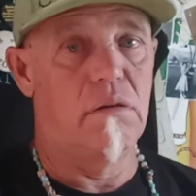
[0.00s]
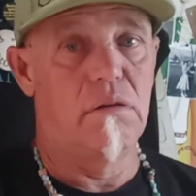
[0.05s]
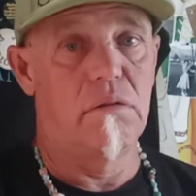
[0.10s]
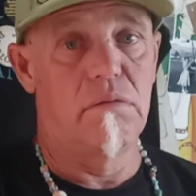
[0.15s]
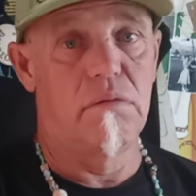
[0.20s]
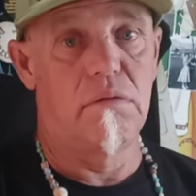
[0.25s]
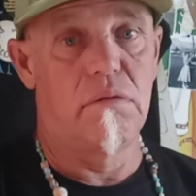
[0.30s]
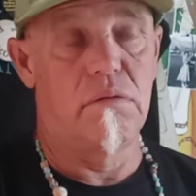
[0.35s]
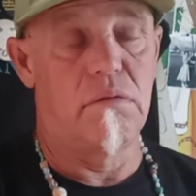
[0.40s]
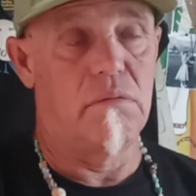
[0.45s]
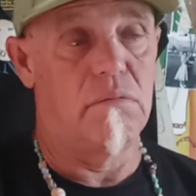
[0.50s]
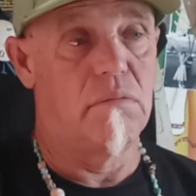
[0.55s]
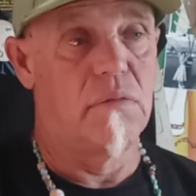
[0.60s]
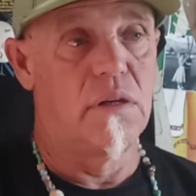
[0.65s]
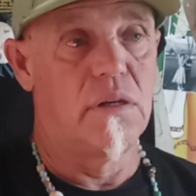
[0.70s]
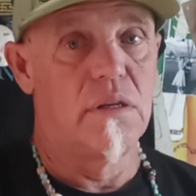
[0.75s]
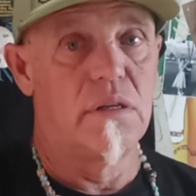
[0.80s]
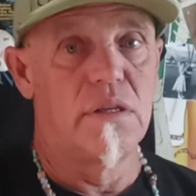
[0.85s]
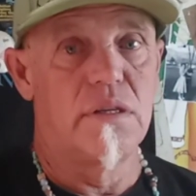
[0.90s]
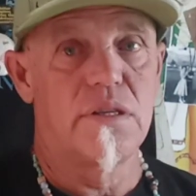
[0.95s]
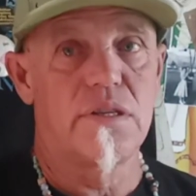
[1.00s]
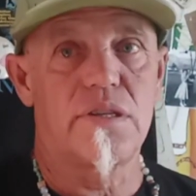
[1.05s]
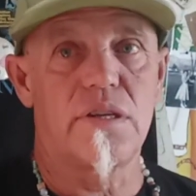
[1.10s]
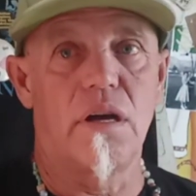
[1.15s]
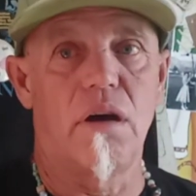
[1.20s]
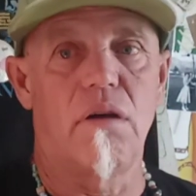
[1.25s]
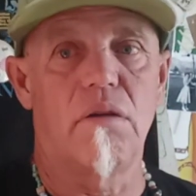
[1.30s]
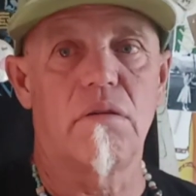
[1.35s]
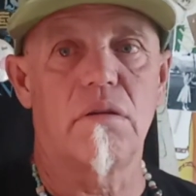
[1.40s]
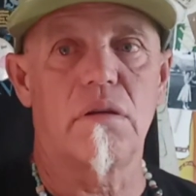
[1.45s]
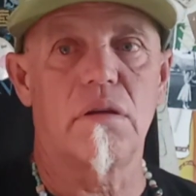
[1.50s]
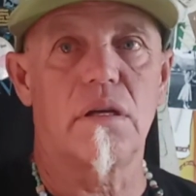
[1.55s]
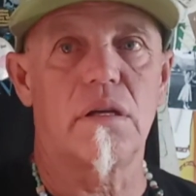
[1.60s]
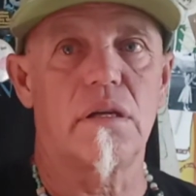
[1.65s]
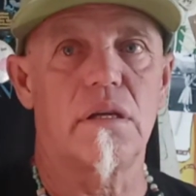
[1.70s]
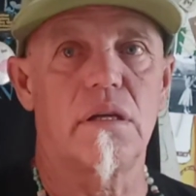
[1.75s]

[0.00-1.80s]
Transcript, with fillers: know? So,